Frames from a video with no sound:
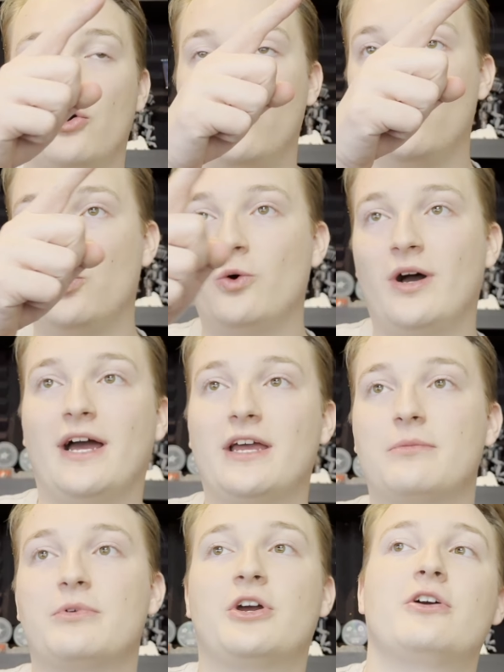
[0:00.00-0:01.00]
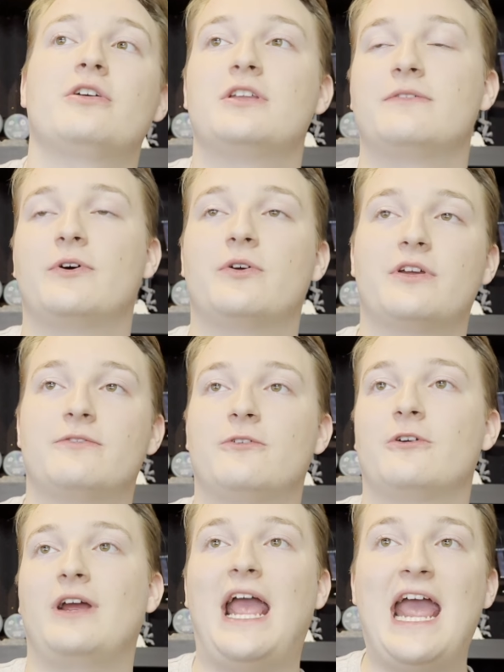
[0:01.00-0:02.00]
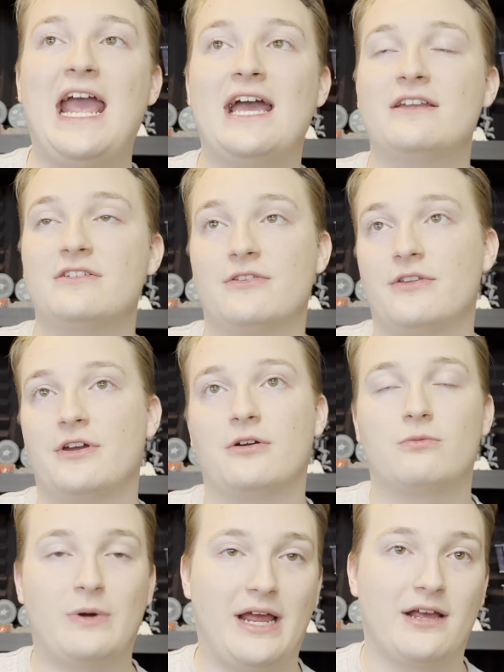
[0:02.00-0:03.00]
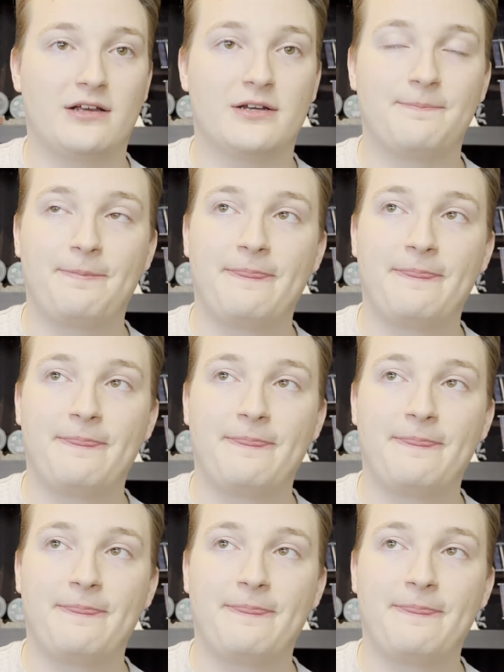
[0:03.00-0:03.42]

who I am currently voting for and their rank.